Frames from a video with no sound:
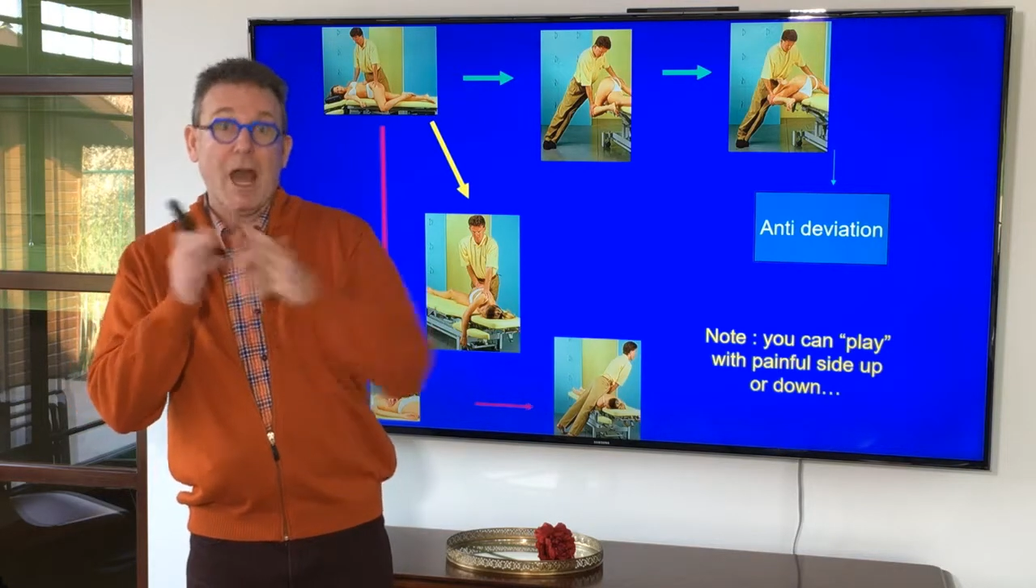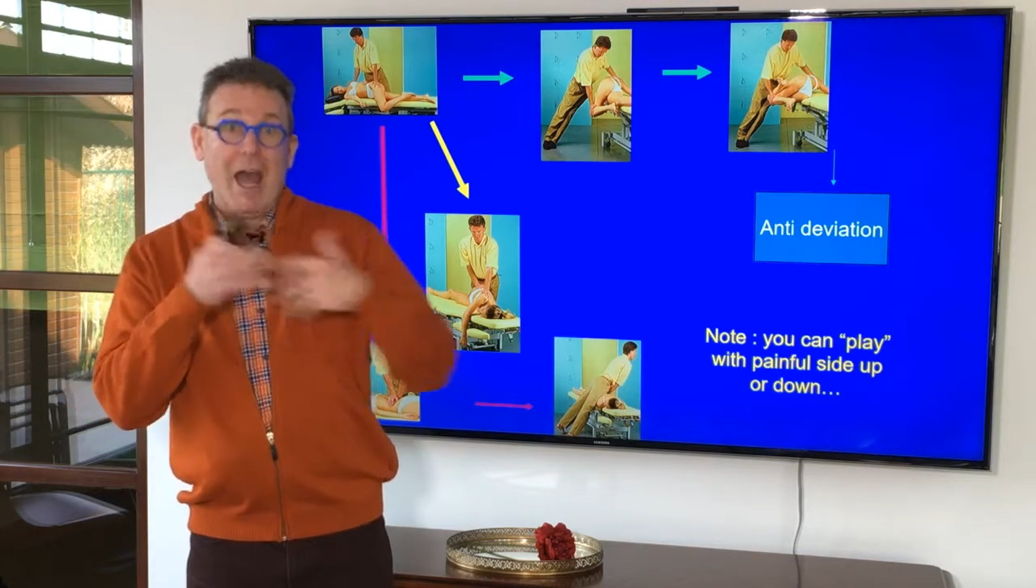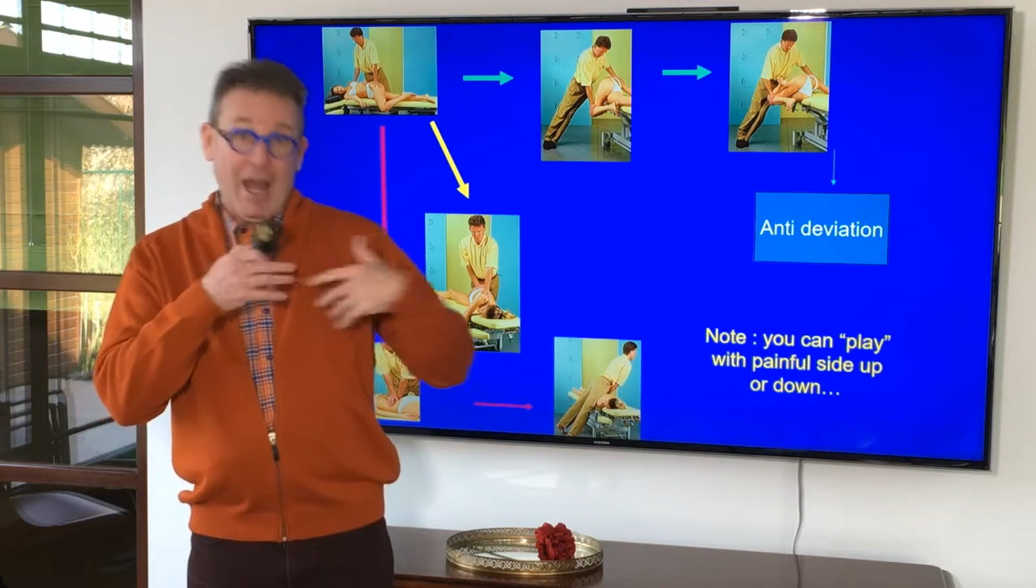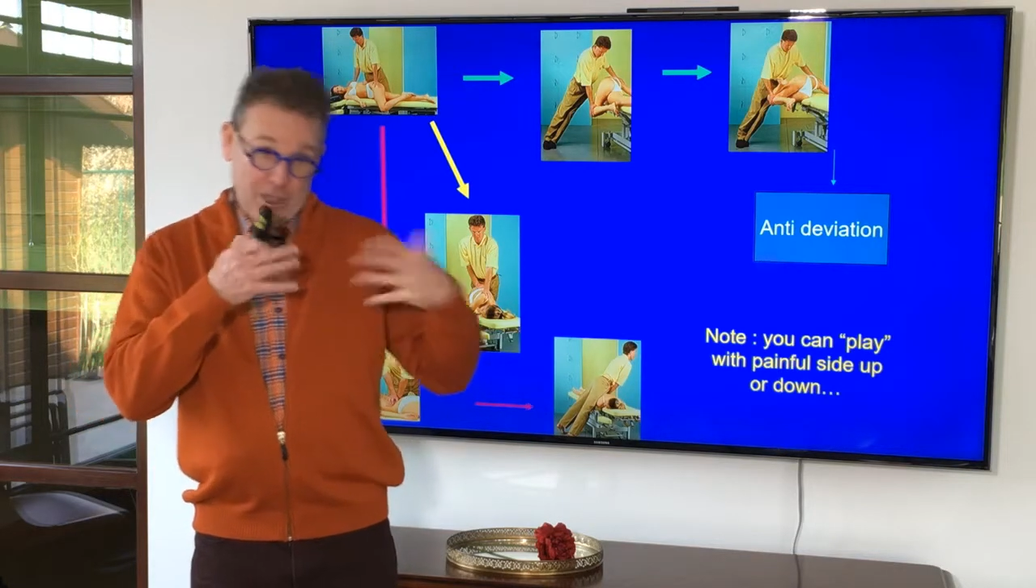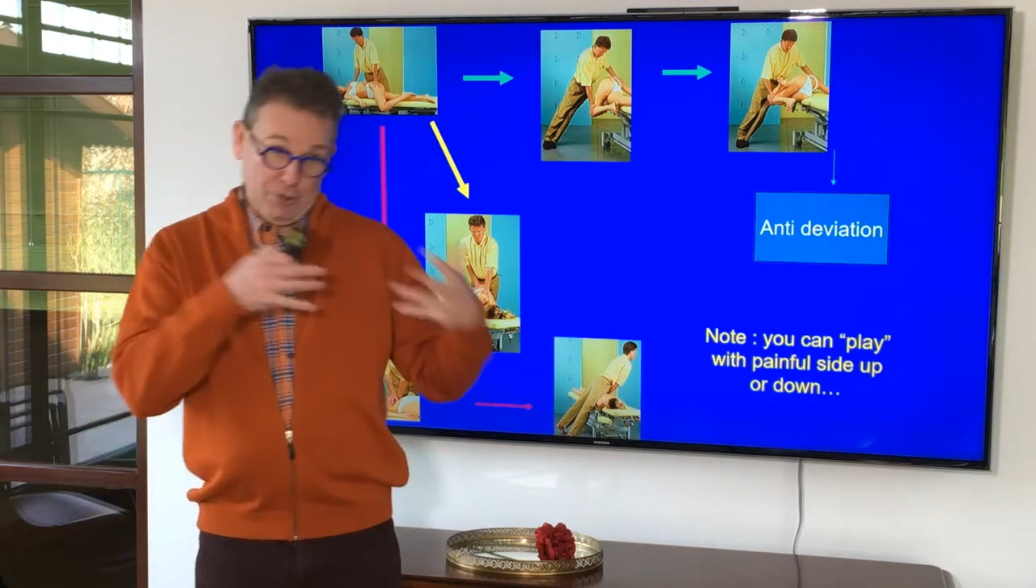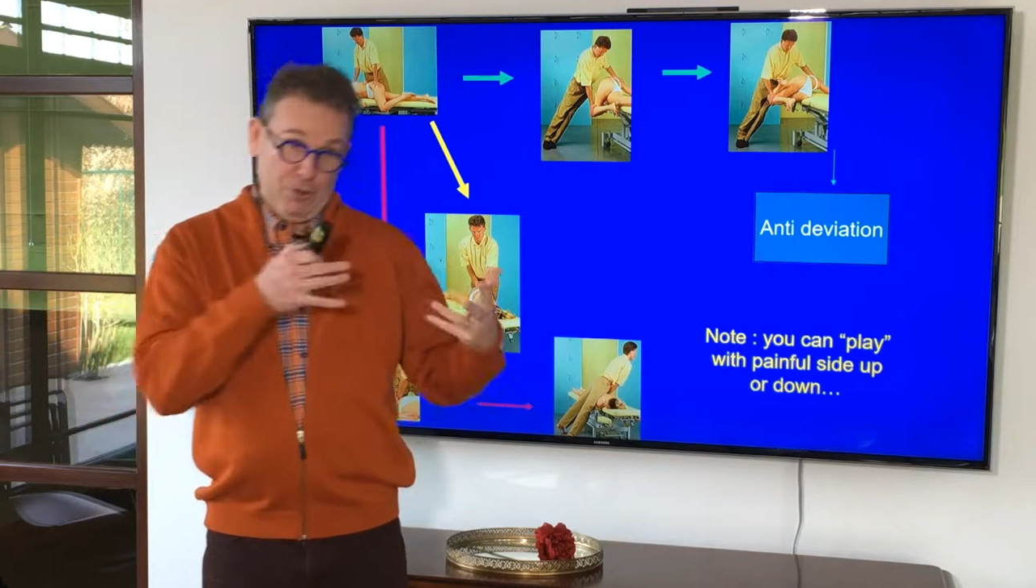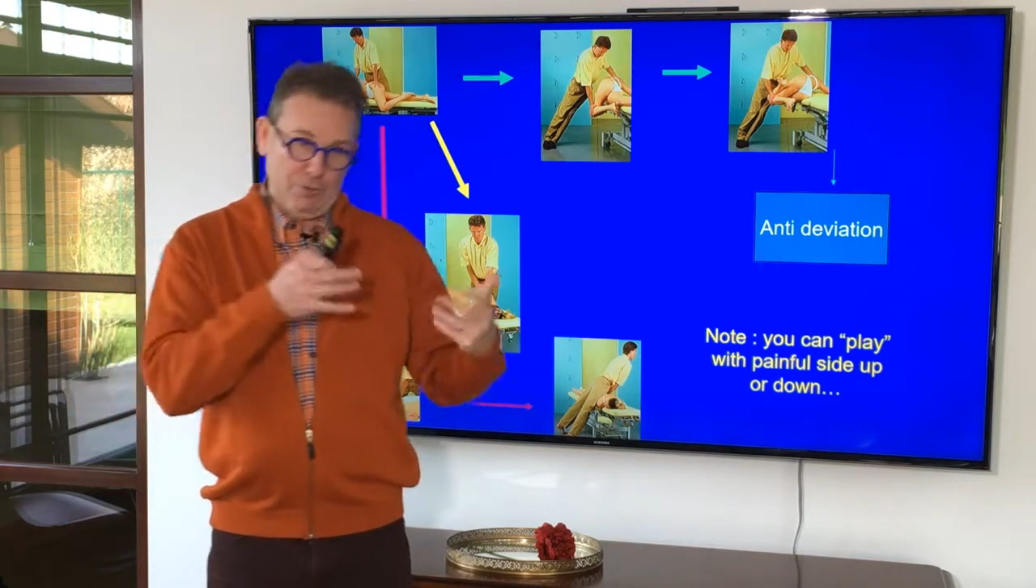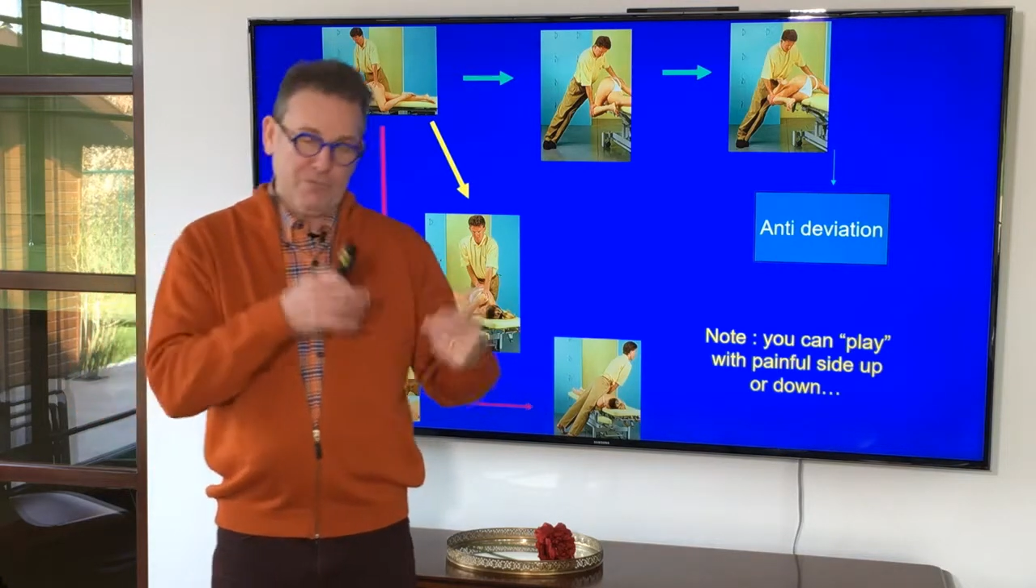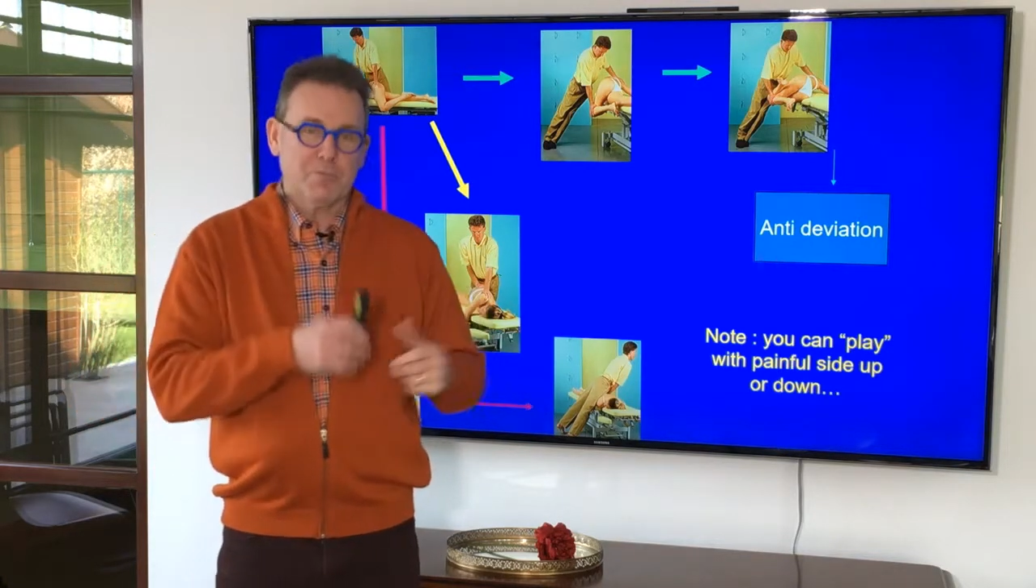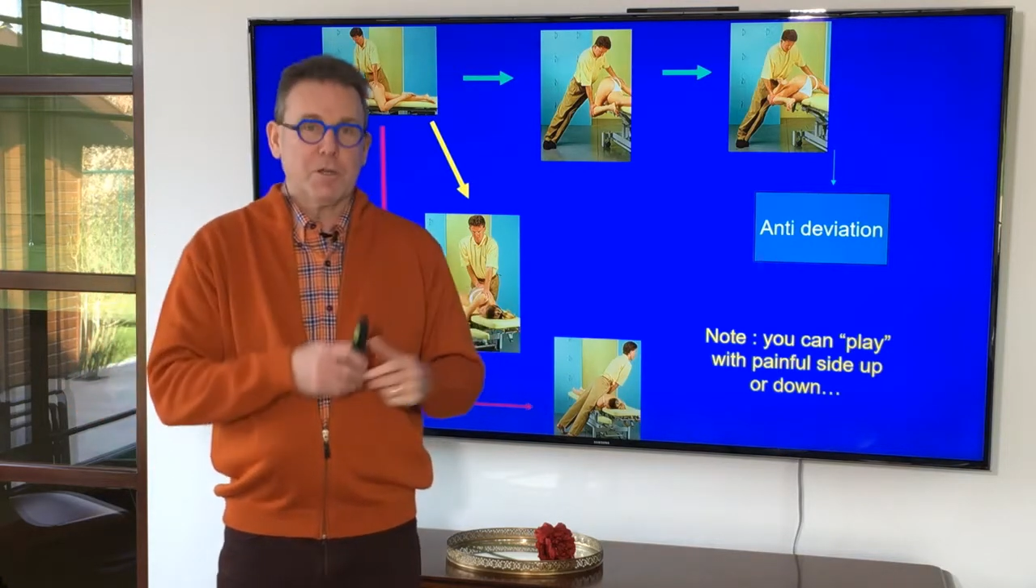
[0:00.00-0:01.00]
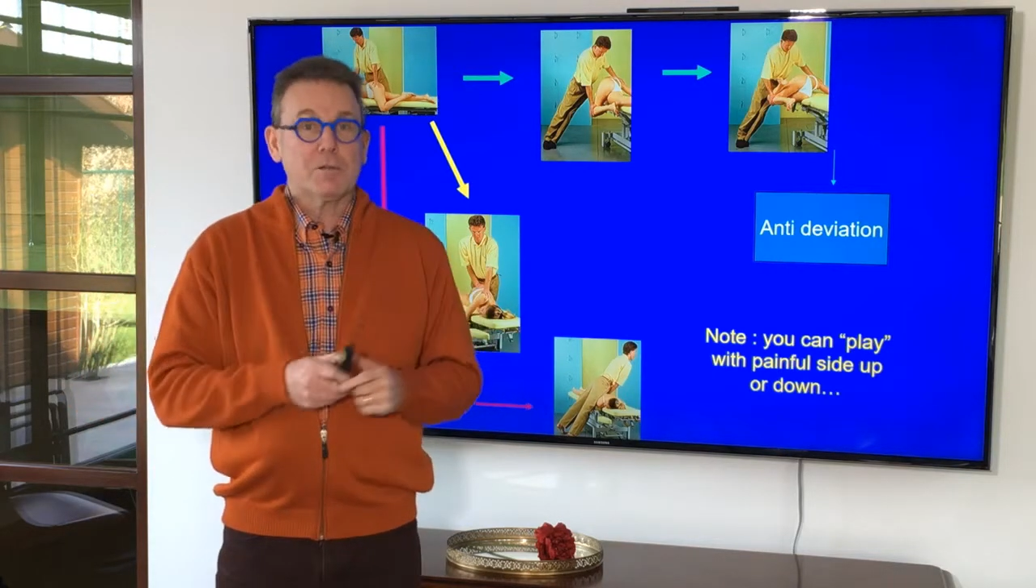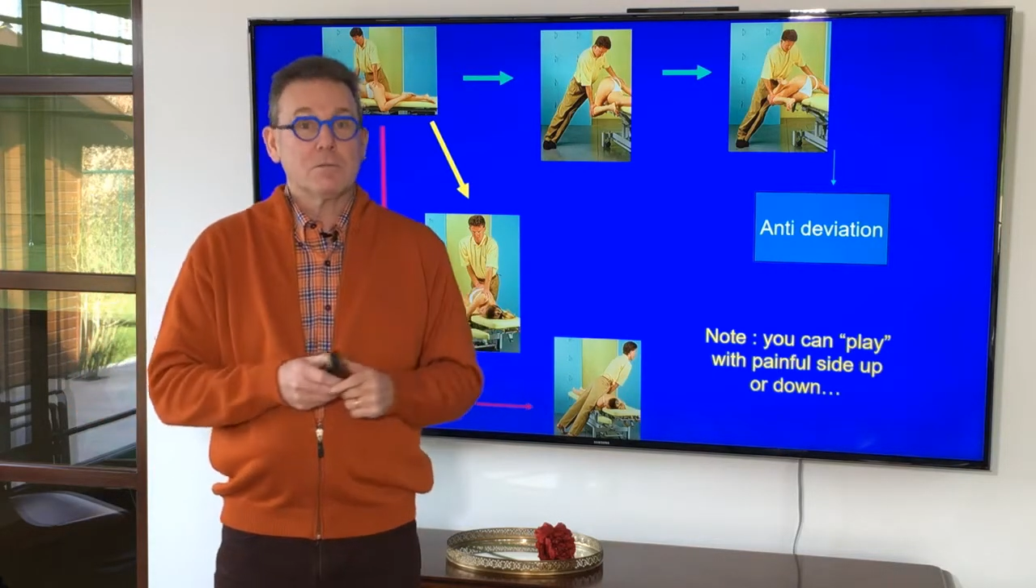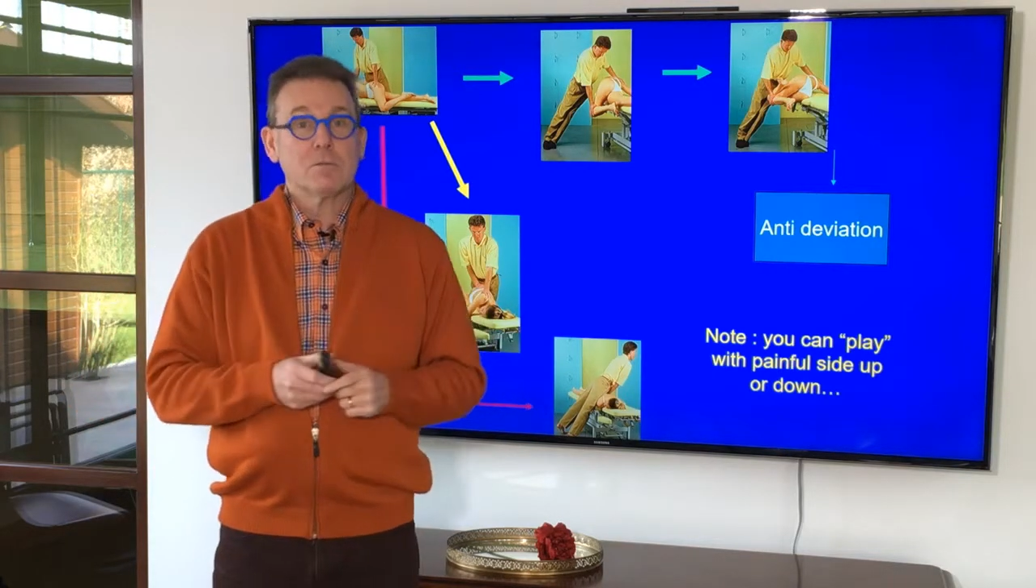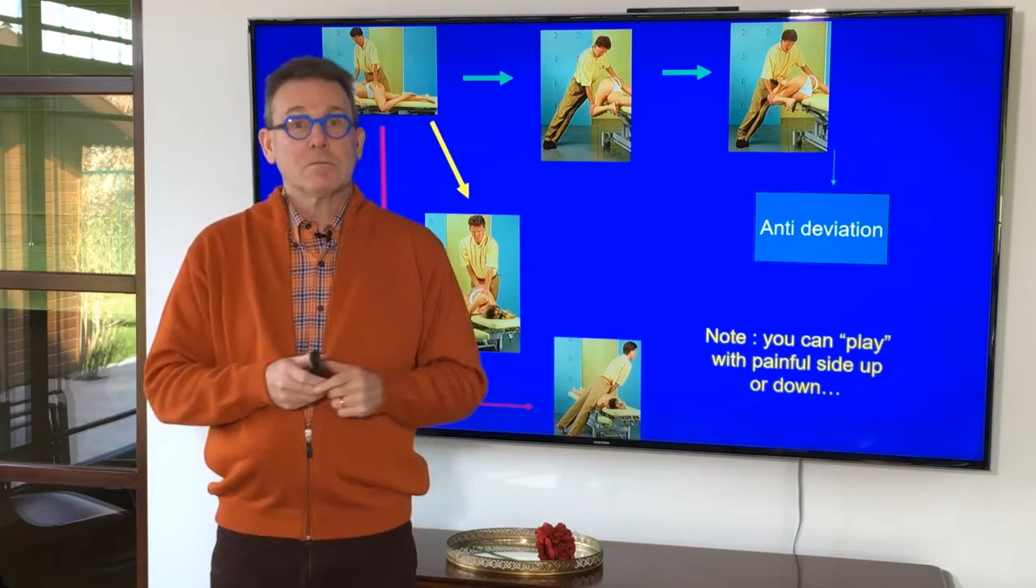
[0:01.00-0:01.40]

and a lot of pain.